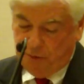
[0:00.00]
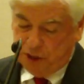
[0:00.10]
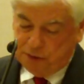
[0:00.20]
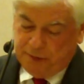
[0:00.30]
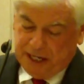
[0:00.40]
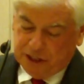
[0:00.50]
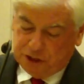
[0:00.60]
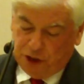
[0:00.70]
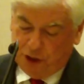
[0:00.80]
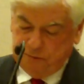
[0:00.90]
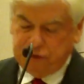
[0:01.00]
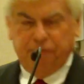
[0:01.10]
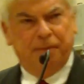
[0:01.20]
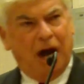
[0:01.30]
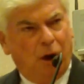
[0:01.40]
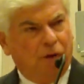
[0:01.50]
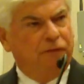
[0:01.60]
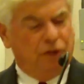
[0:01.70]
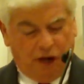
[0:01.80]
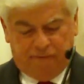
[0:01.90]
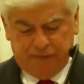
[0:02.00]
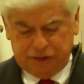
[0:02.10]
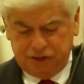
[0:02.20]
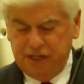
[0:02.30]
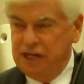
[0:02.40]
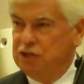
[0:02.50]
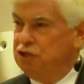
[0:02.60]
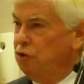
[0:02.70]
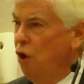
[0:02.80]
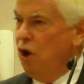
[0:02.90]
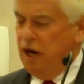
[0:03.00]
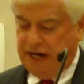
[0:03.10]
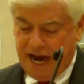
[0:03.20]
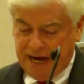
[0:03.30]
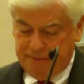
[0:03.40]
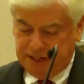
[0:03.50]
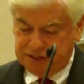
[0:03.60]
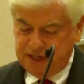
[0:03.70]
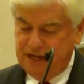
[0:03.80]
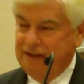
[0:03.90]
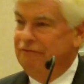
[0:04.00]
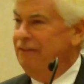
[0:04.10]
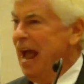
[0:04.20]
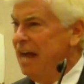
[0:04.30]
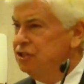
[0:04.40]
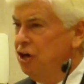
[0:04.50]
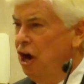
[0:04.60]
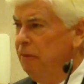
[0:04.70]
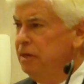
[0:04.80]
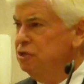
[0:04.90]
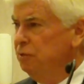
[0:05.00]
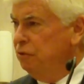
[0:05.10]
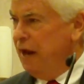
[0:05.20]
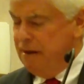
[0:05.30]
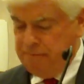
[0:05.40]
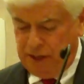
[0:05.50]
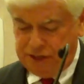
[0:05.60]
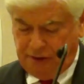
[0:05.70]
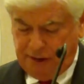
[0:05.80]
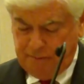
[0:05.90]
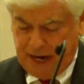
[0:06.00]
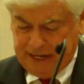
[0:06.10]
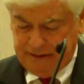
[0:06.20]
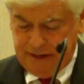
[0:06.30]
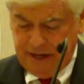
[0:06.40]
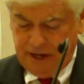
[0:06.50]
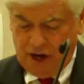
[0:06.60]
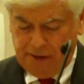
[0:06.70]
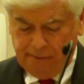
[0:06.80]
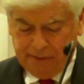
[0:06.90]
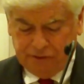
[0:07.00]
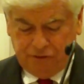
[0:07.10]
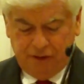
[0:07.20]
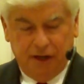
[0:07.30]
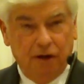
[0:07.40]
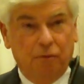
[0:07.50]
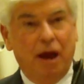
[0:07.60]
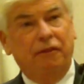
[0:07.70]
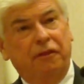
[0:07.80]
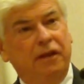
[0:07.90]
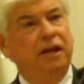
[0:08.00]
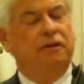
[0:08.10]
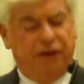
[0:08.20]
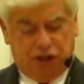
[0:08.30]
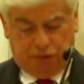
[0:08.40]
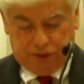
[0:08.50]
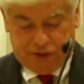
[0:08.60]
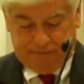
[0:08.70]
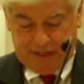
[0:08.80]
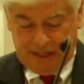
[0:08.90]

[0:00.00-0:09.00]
we speak in terms of powerful governments, strong economies, vast armies with great military might and armaments, rather than individuals.